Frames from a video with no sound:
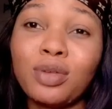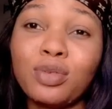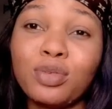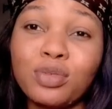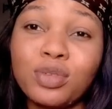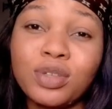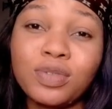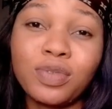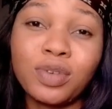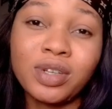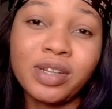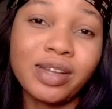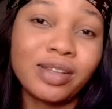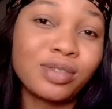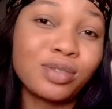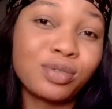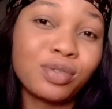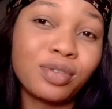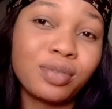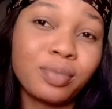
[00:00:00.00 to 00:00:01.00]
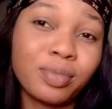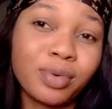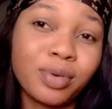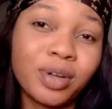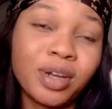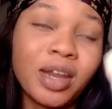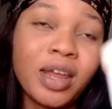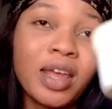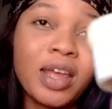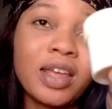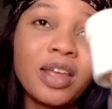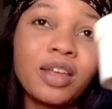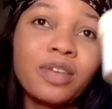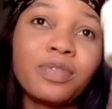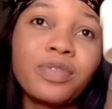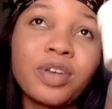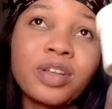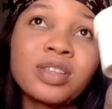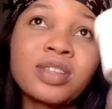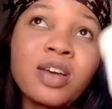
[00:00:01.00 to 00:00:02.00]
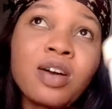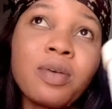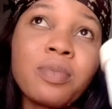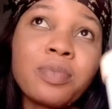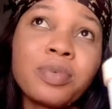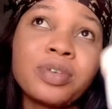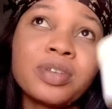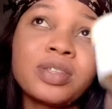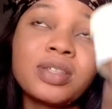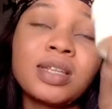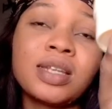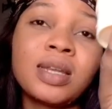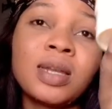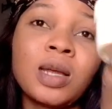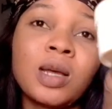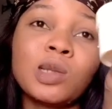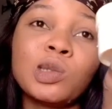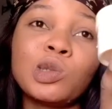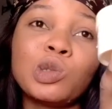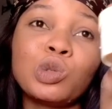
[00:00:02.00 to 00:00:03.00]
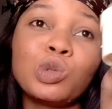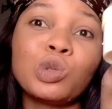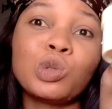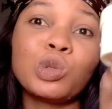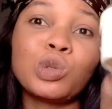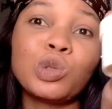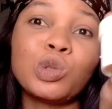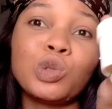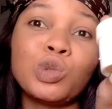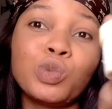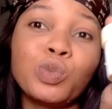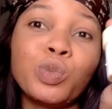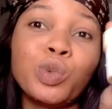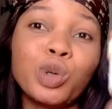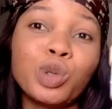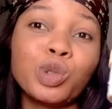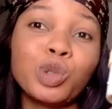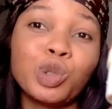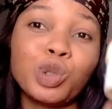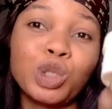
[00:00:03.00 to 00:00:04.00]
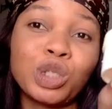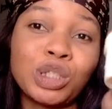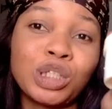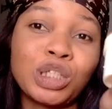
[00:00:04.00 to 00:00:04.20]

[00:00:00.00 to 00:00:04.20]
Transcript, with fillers: they use for their sunburn. If you're this kind of person that you burn your